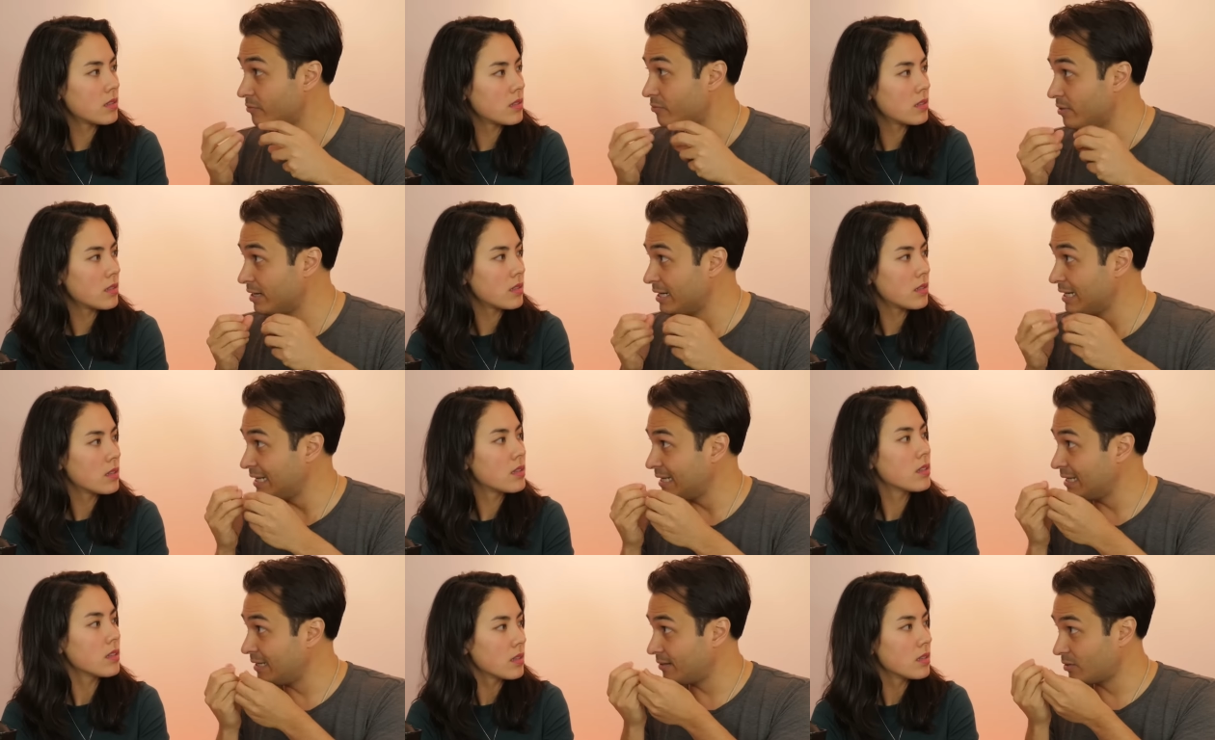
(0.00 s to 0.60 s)

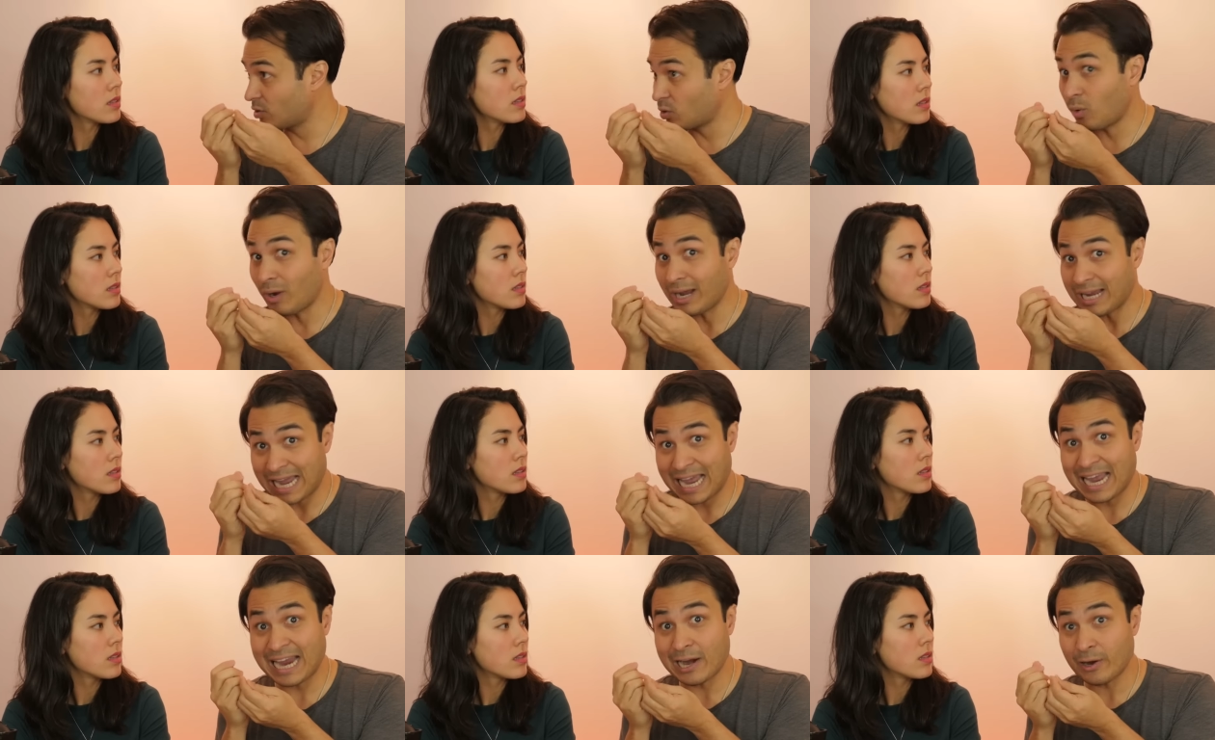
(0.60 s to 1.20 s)
Speaker 1: really
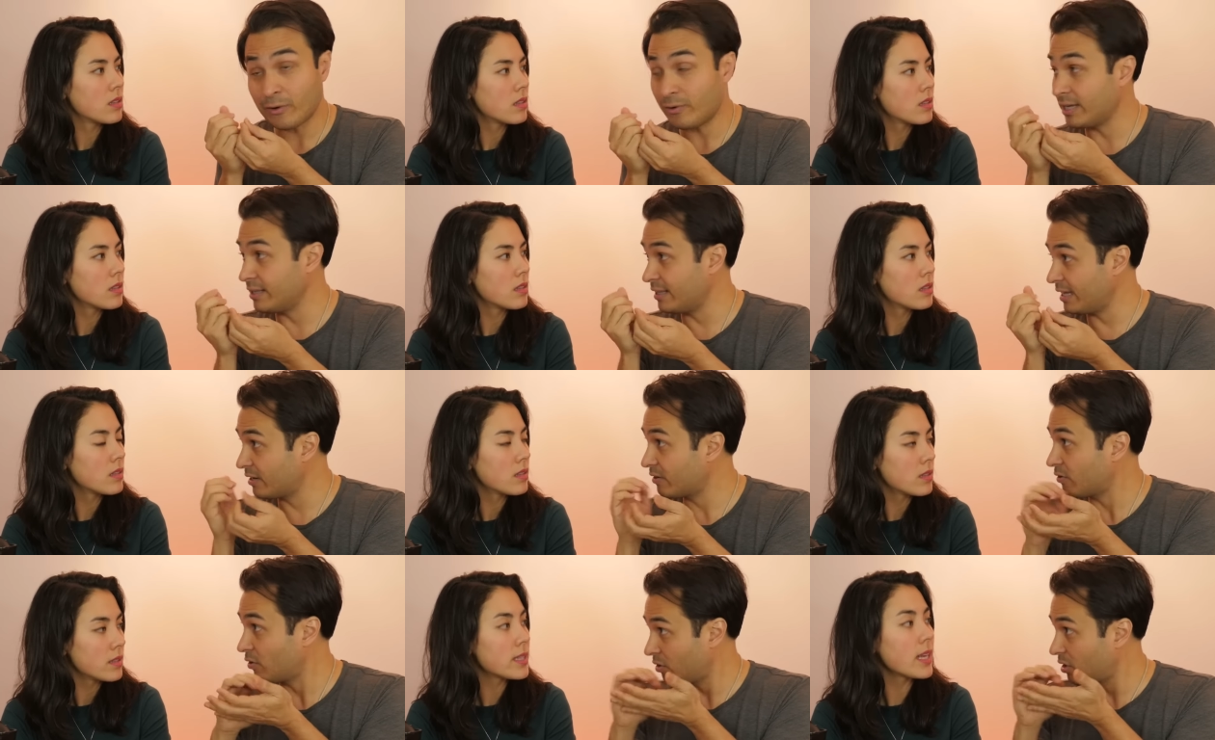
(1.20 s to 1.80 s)
quite hairy.
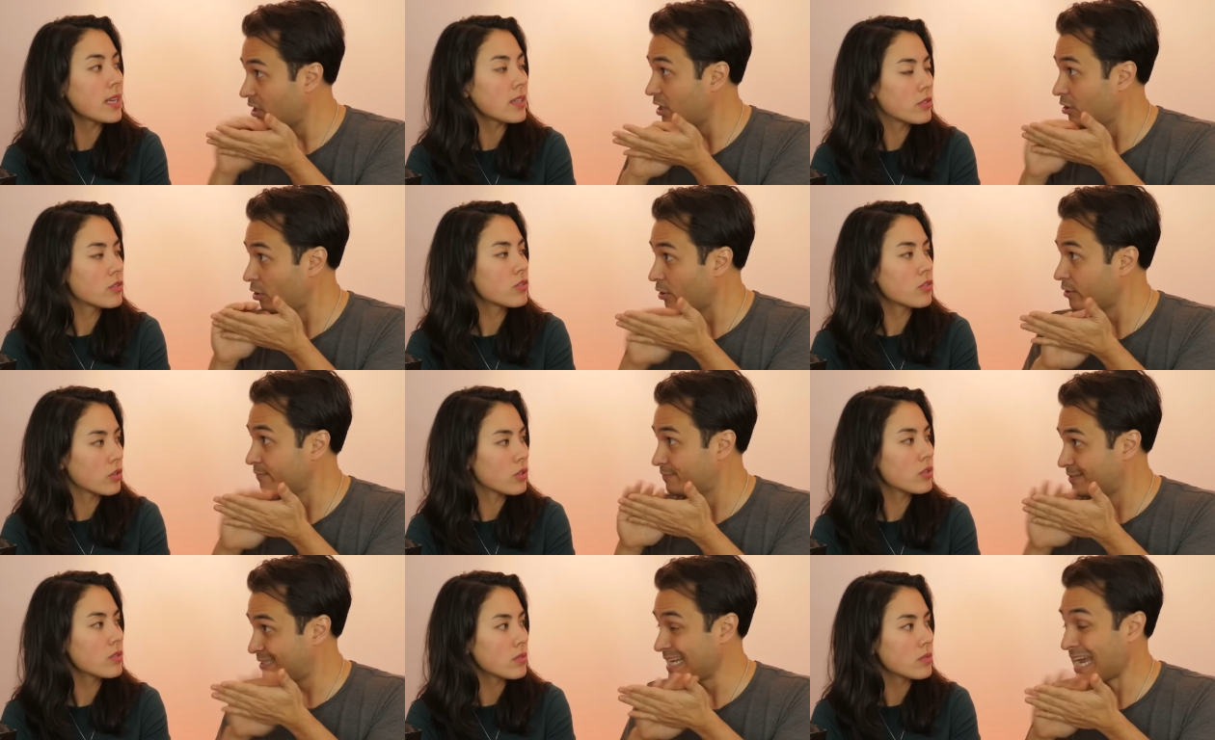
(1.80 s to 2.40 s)
They've got That's a lot
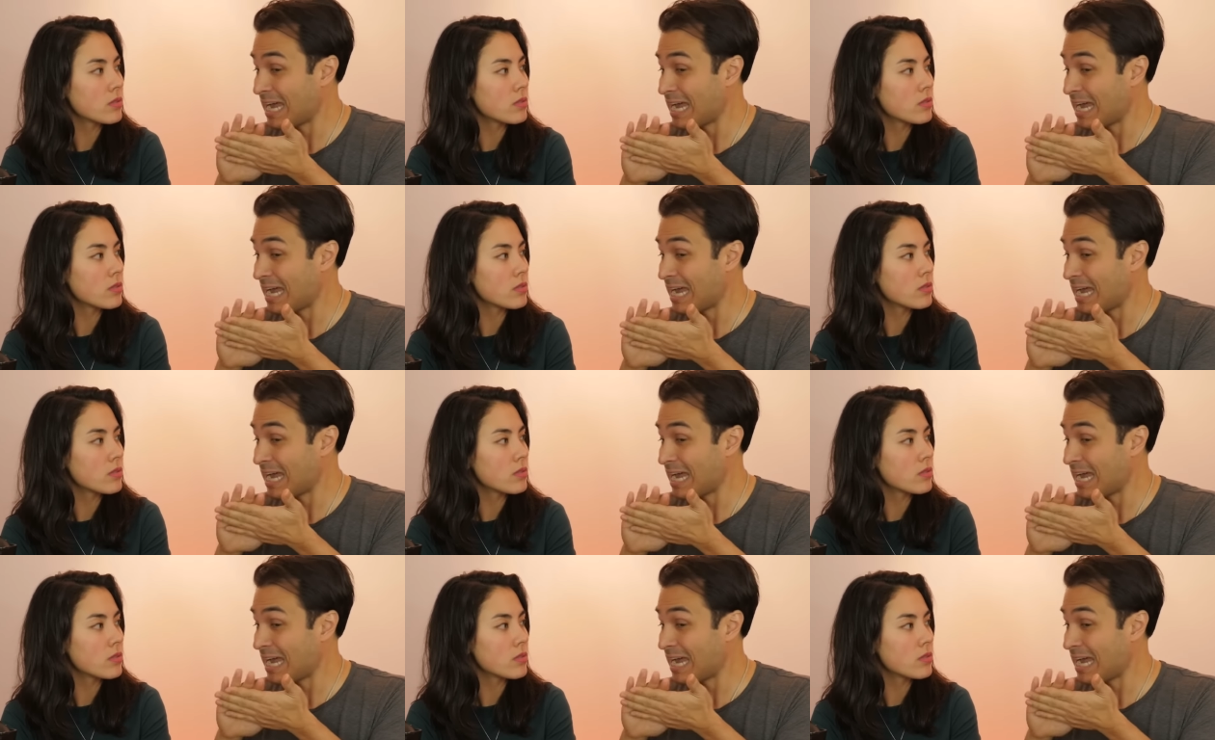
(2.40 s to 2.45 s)
true. of